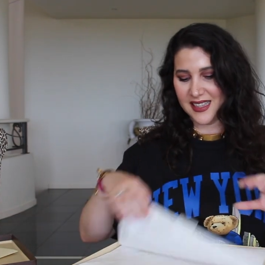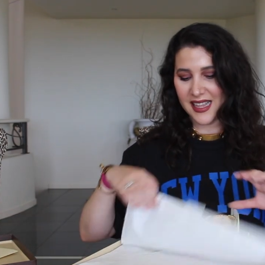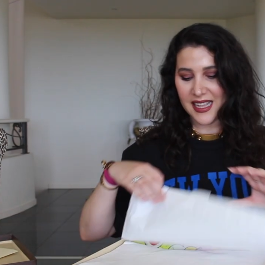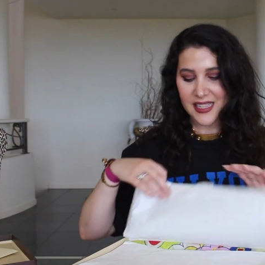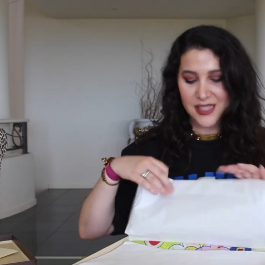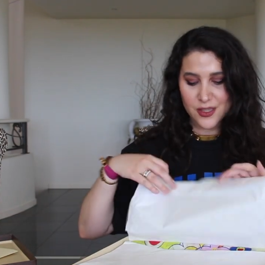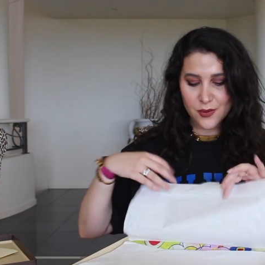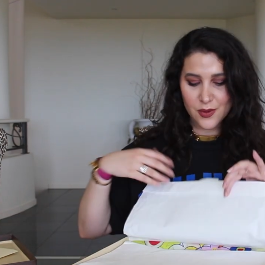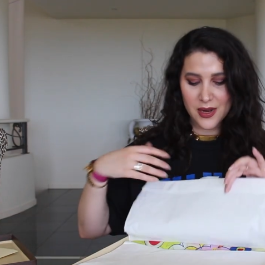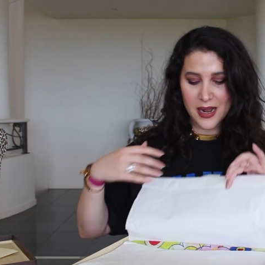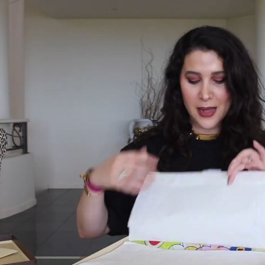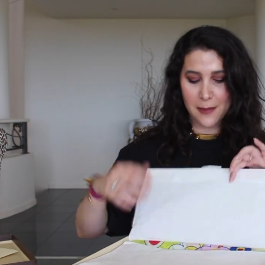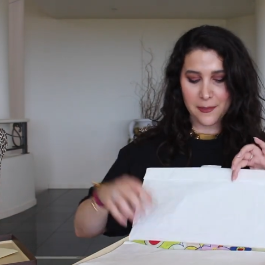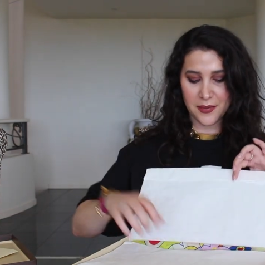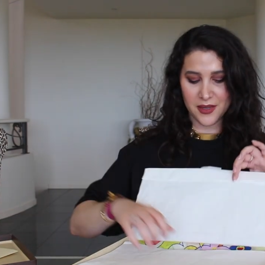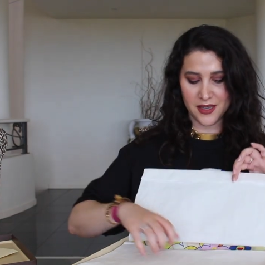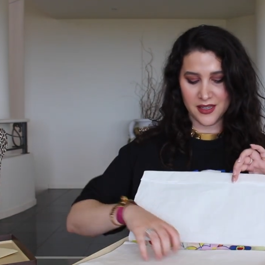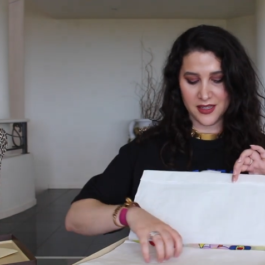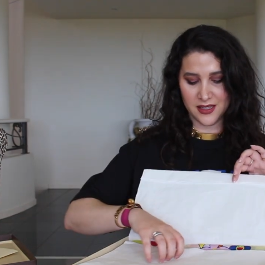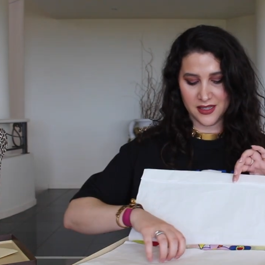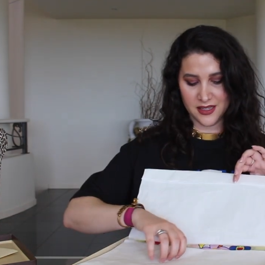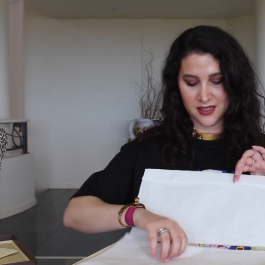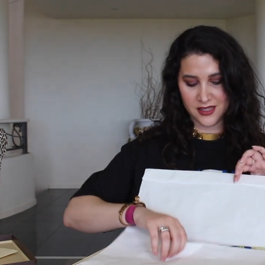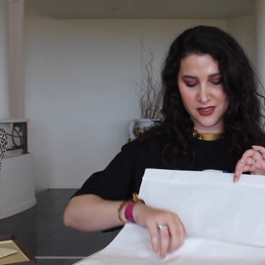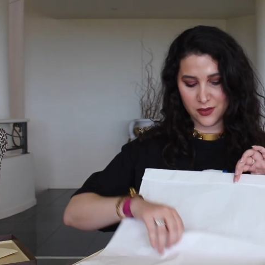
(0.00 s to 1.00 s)
That's what
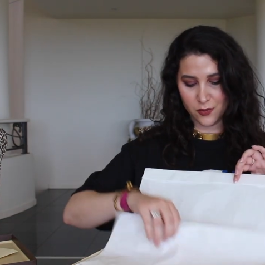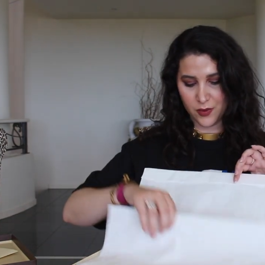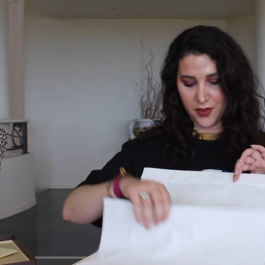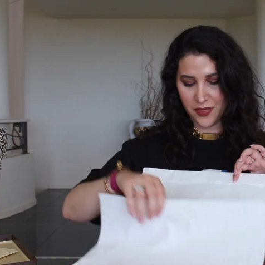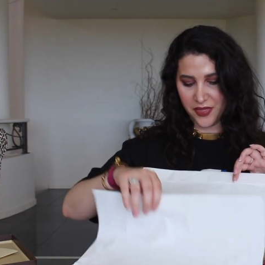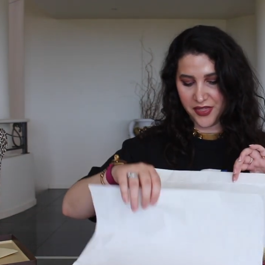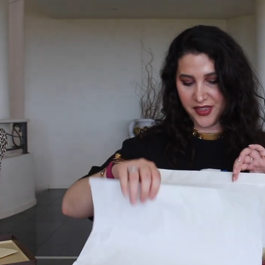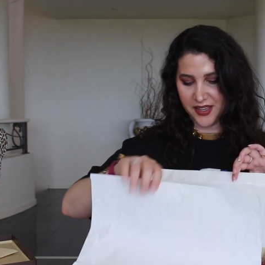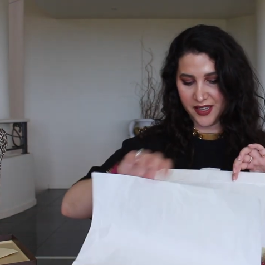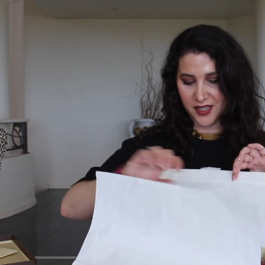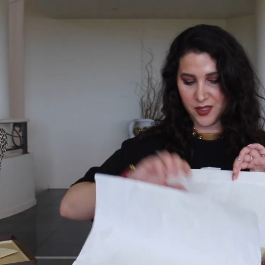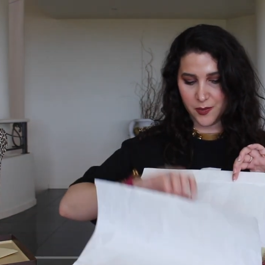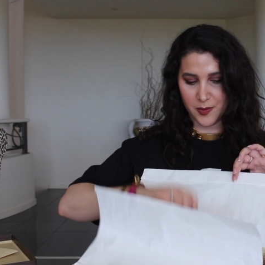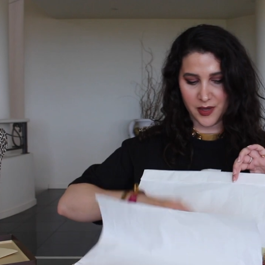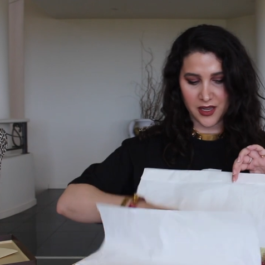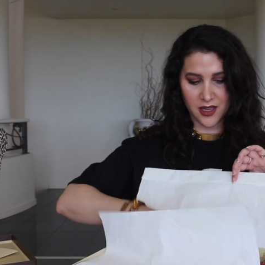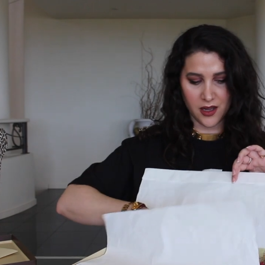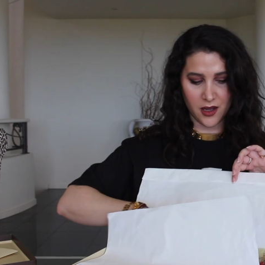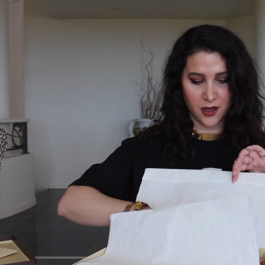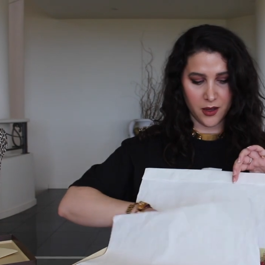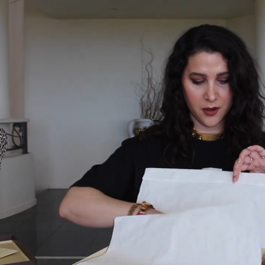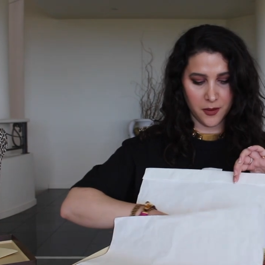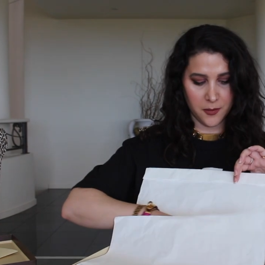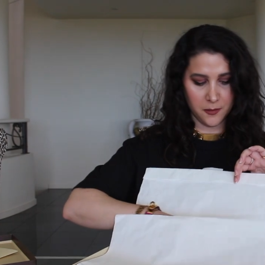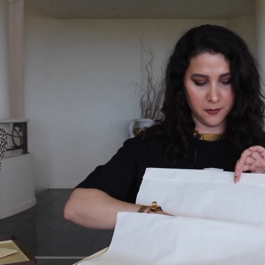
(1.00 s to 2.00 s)
happens when things
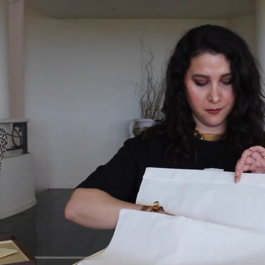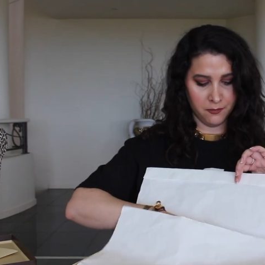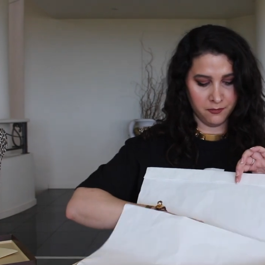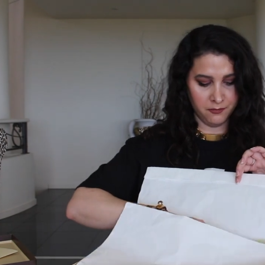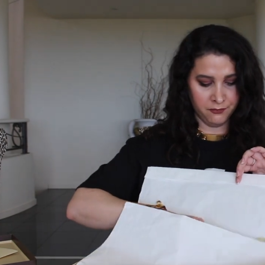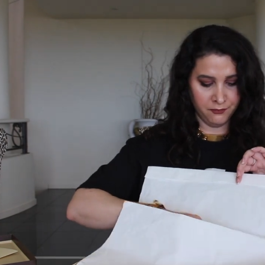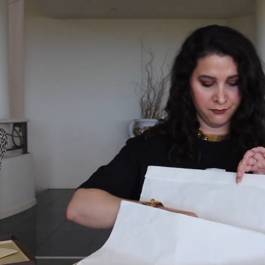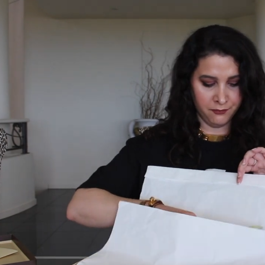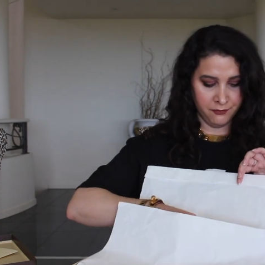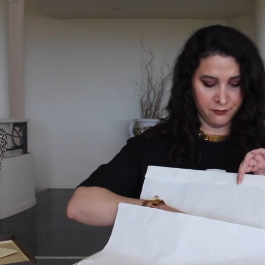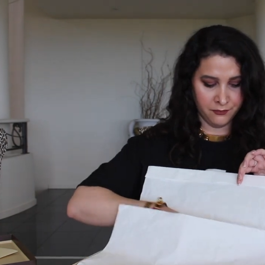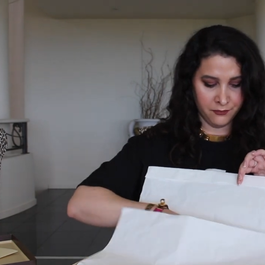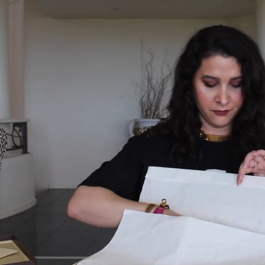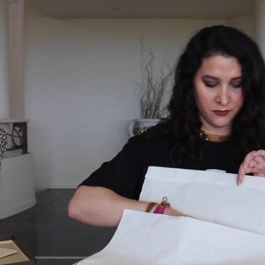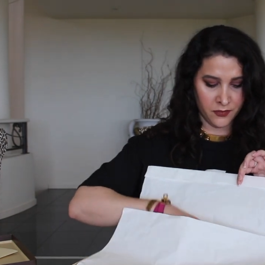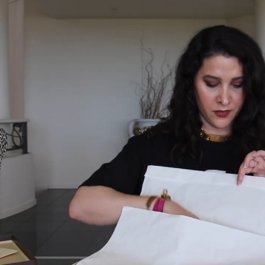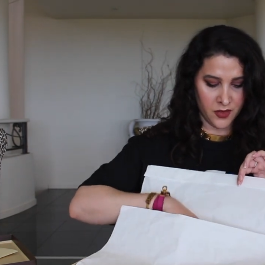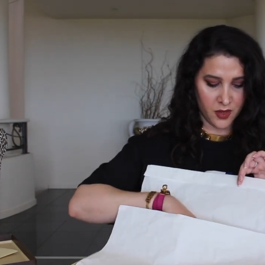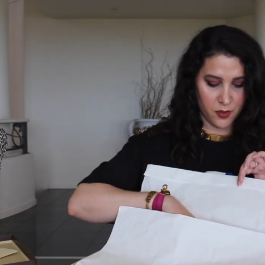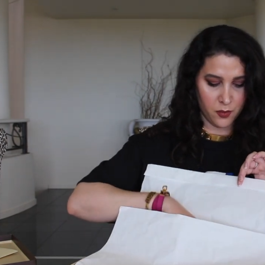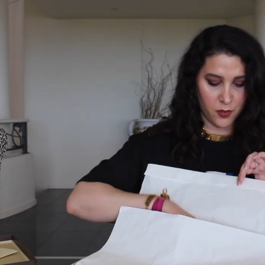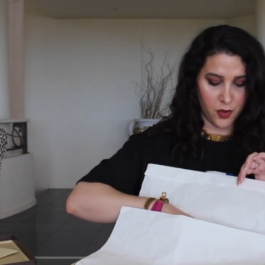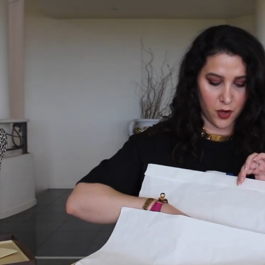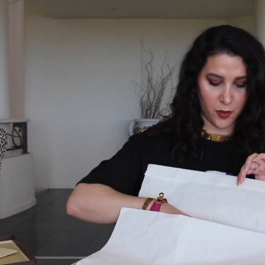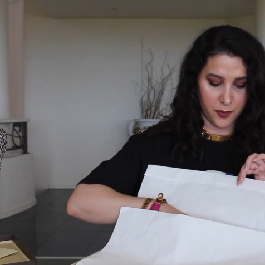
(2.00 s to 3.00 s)
become
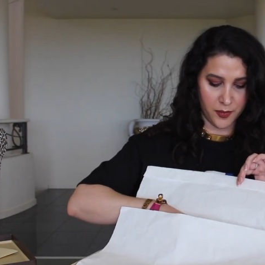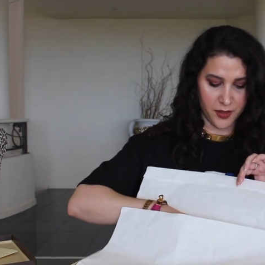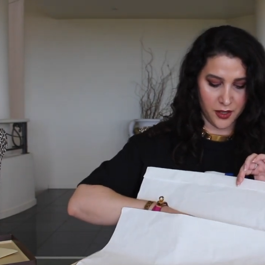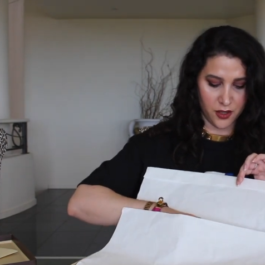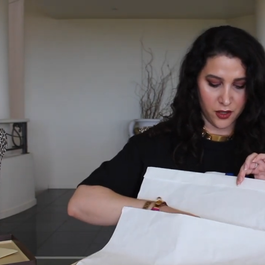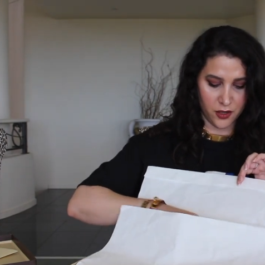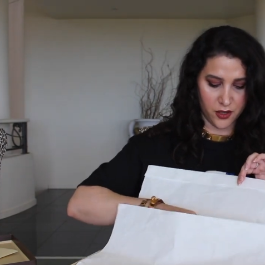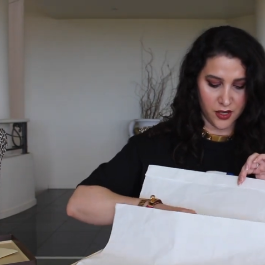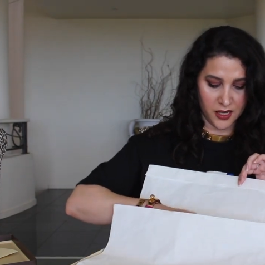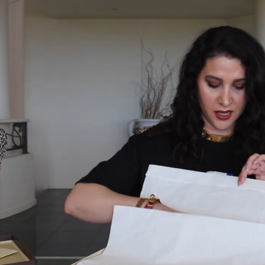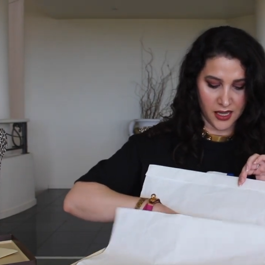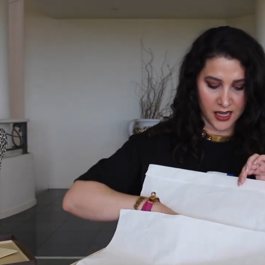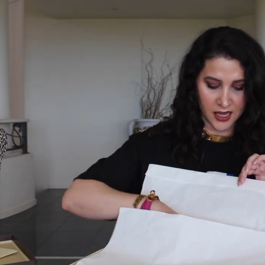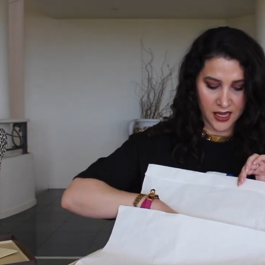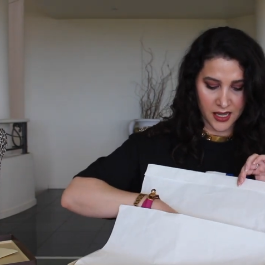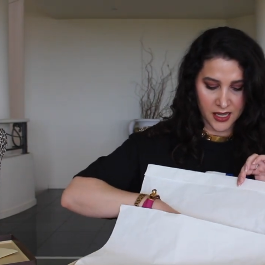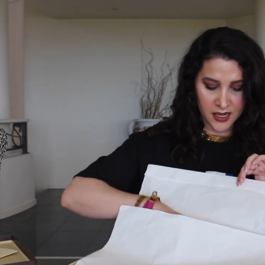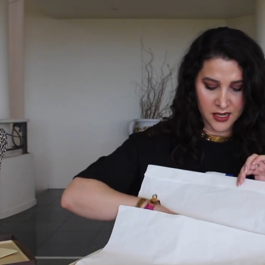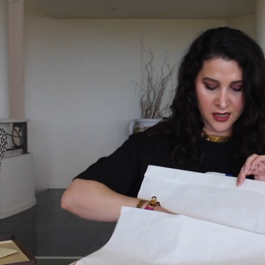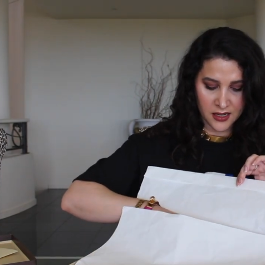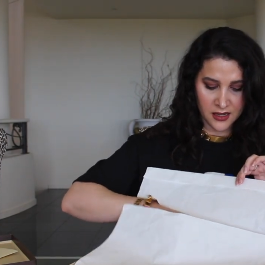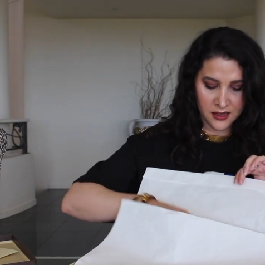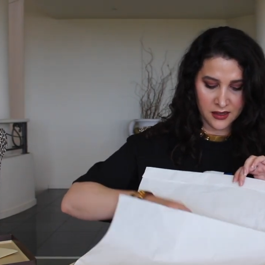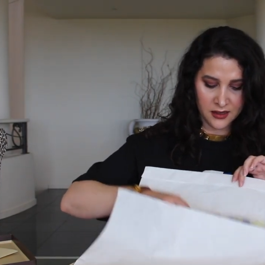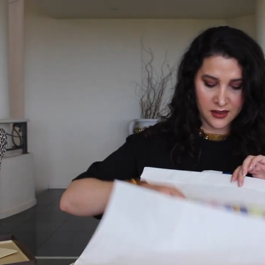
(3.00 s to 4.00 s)
popular
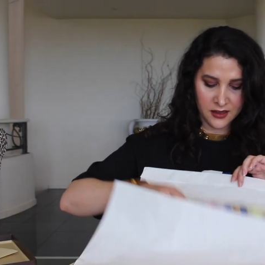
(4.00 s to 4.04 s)
again.